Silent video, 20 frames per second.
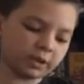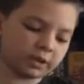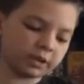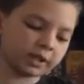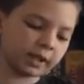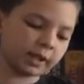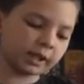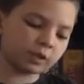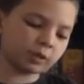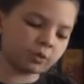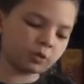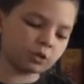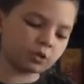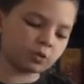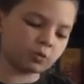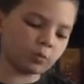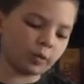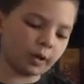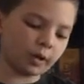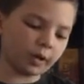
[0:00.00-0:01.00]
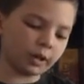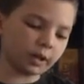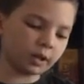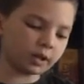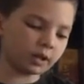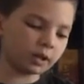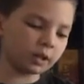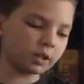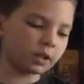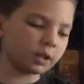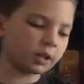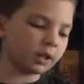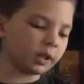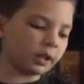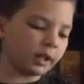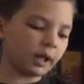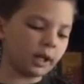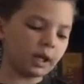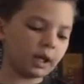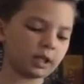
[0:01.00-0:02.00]
second way
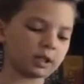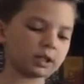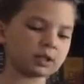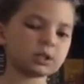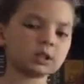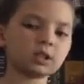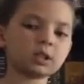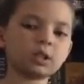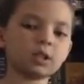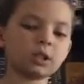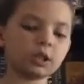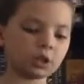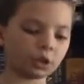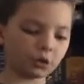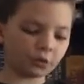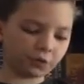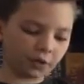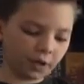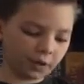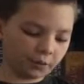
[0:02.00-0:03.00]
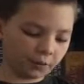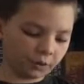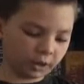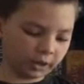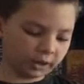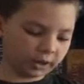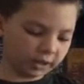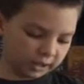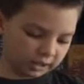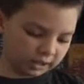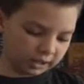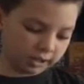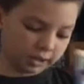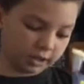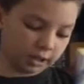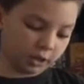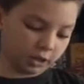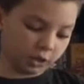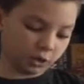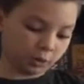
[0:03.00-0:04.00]
is your favorite guess
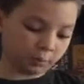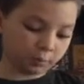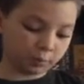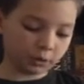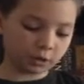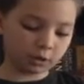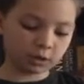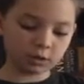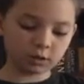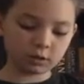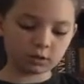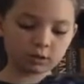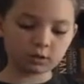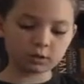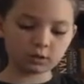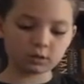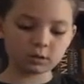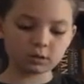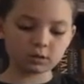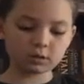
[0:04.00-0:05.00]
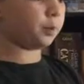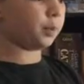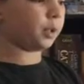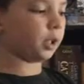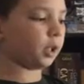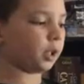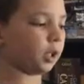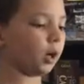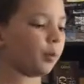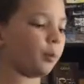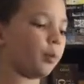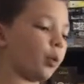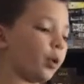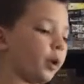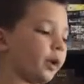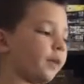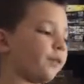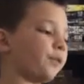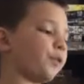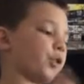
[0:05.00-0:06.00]
in your book. Be a
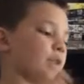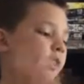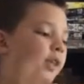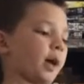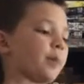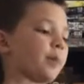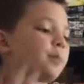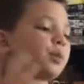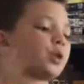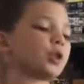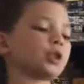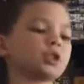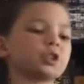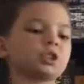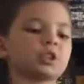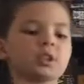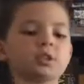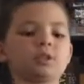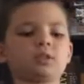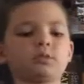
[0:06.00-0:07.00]
point for that person.